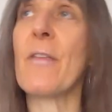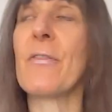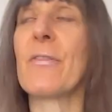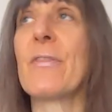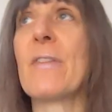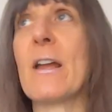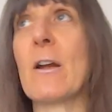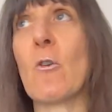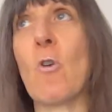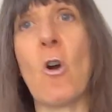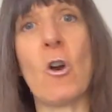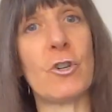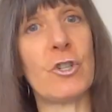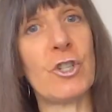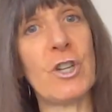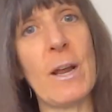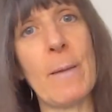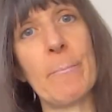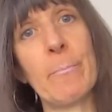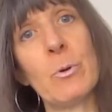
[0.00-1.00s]
There are
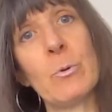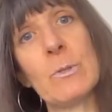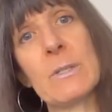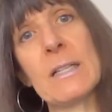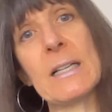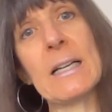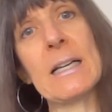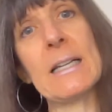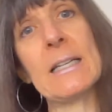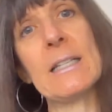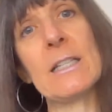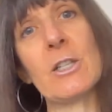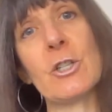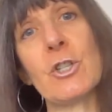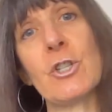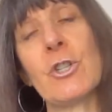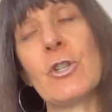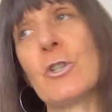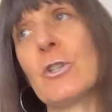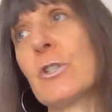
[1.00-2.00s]
shampoos and
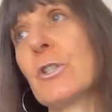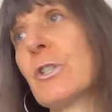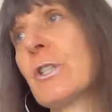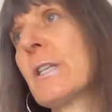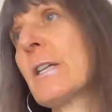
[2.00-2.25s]
conditioners.